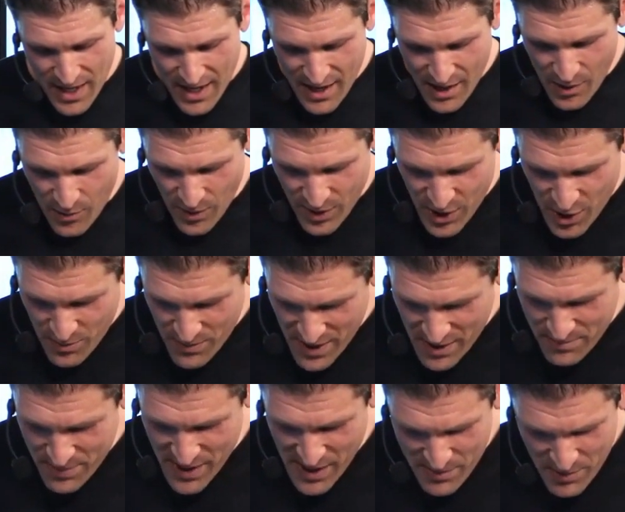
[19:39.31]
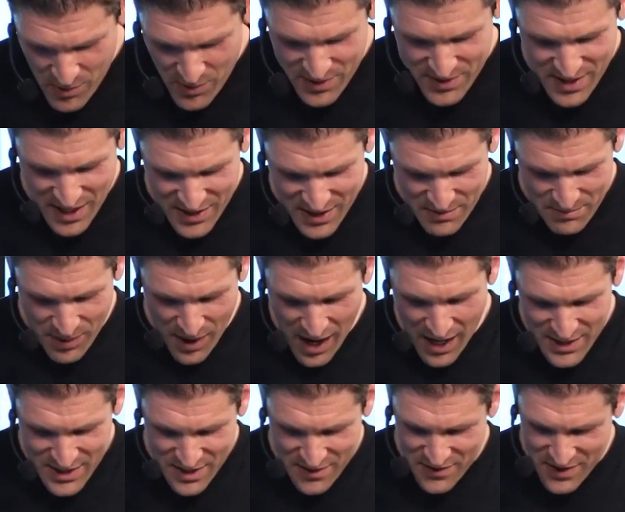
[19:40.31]
When you meet people with nothing
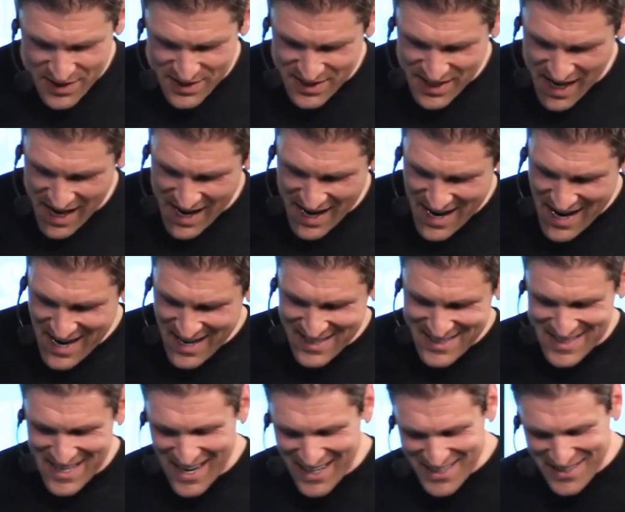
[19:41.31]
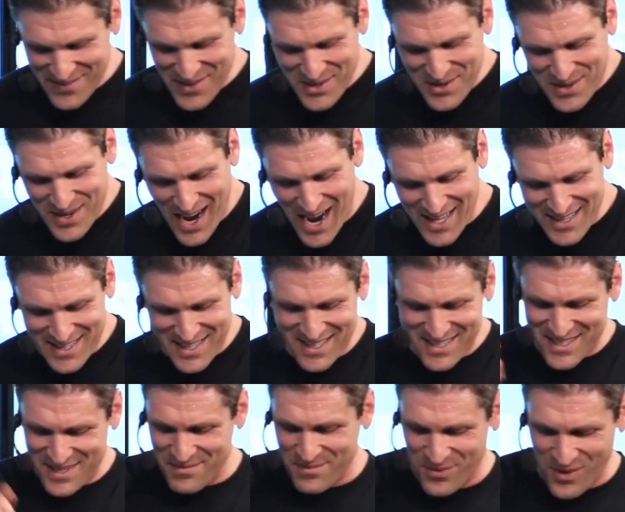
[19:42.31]
positive to say, tell them you got
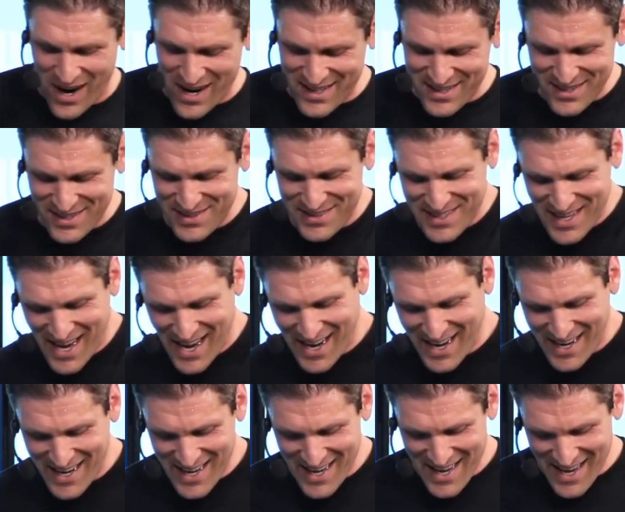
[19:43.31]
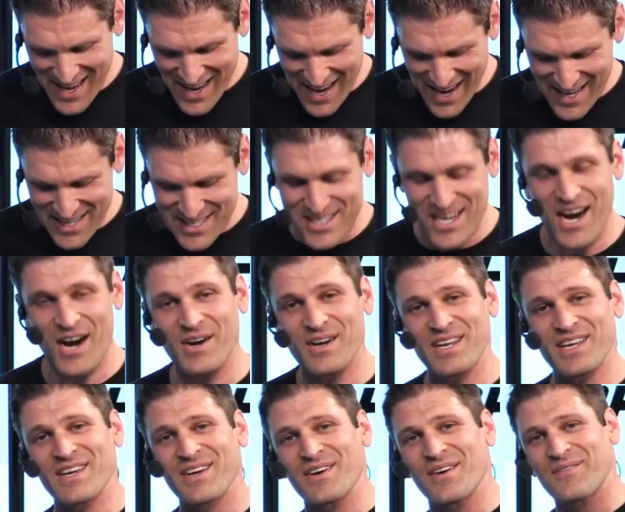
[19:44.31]
this and brighten their day. Hey,
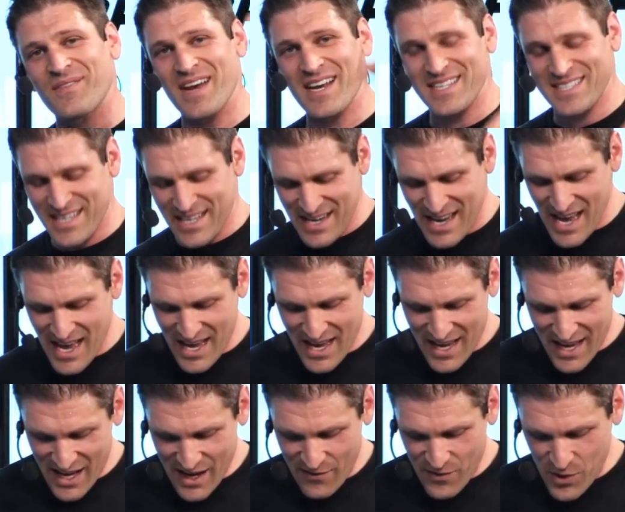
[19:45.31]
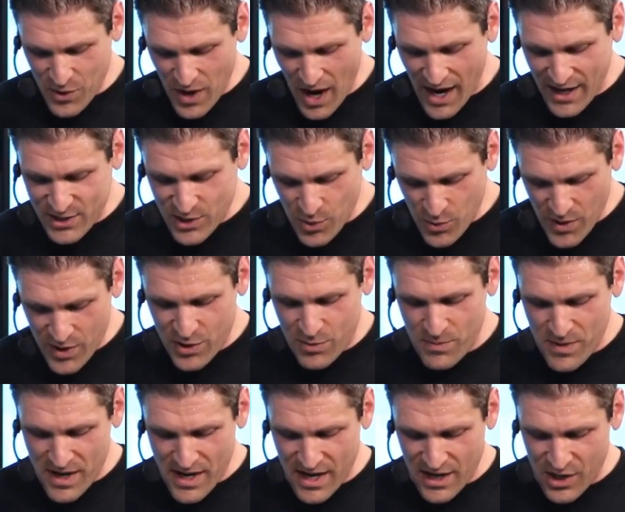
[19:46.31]
Charity, you're amazing. If you guys are with
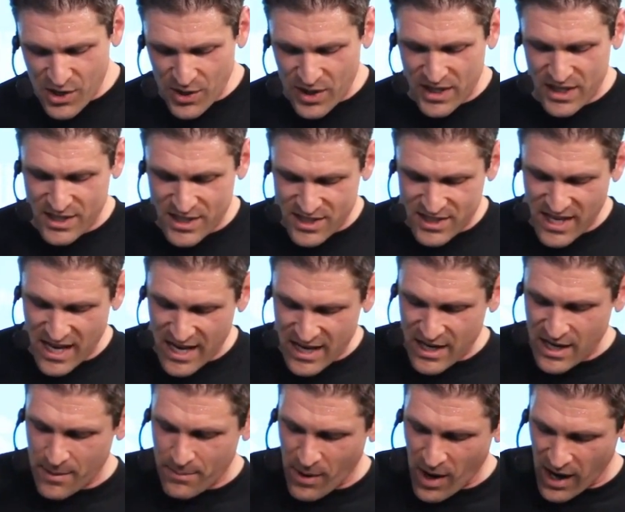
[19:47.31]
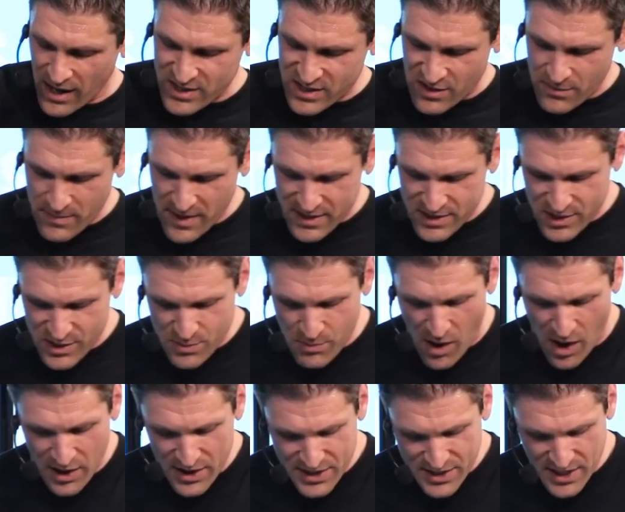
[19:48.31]
me and you're going to send a positive message,
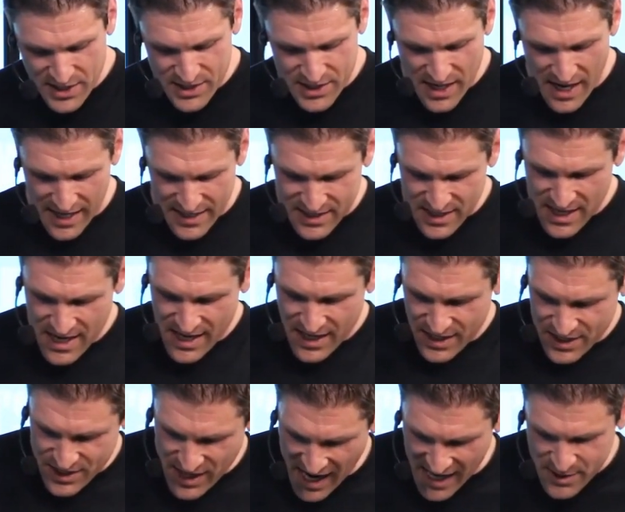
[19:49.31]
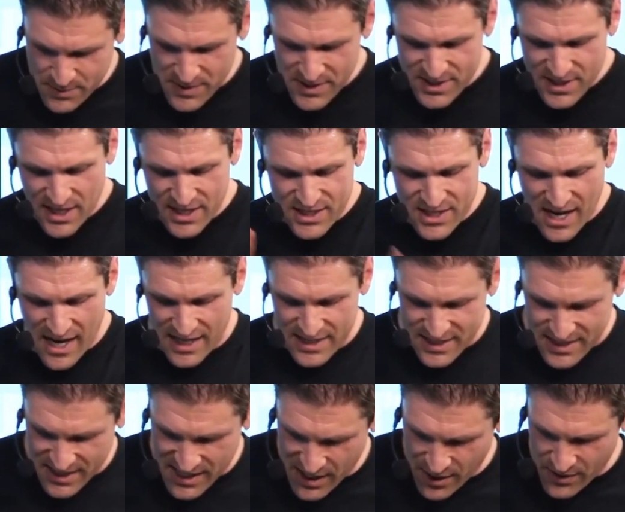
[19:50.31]
Molly says yes. Jasmine says
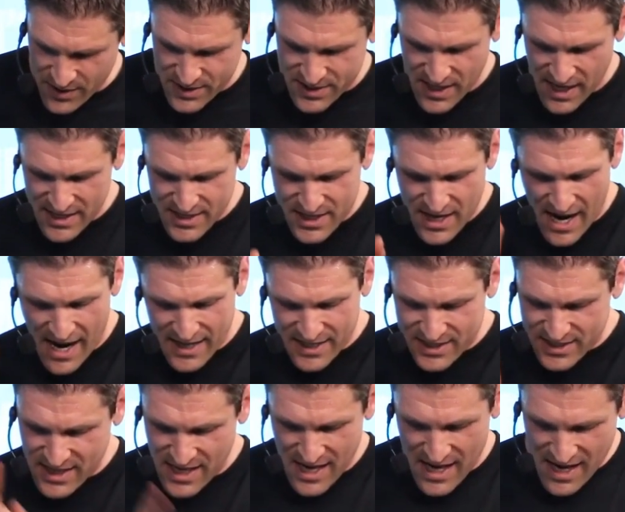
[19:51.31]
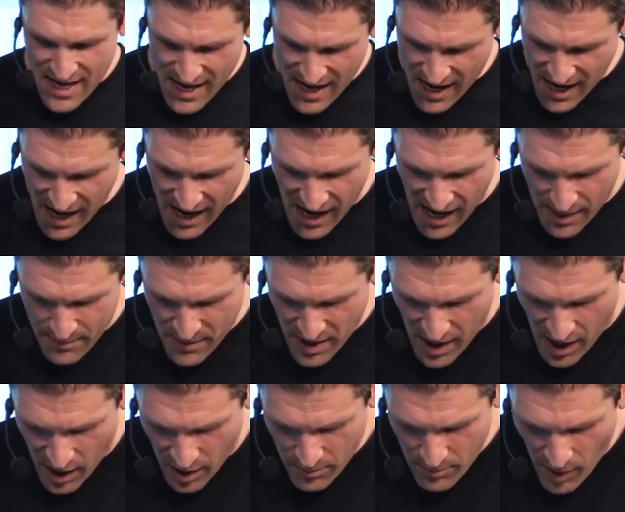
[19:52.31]
yes. Kira says yes.
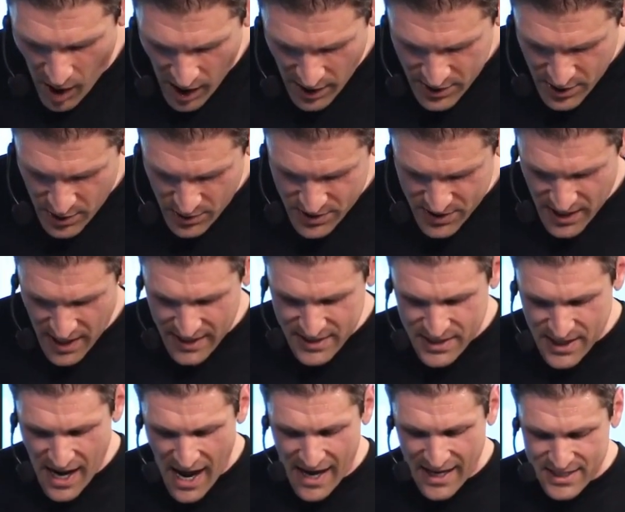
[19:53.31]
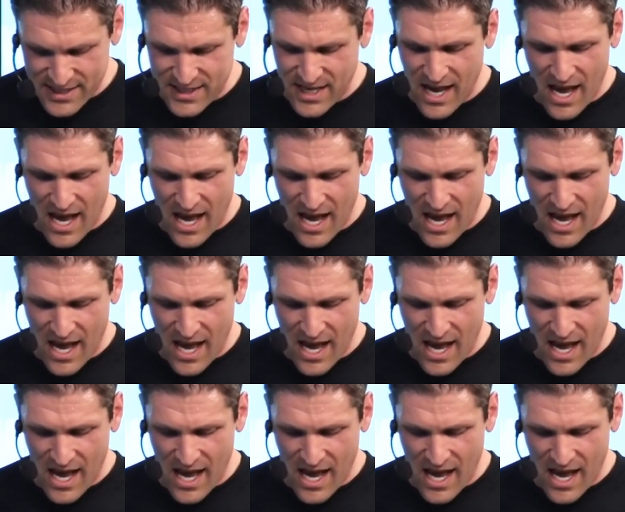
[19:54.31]
Armando says yes.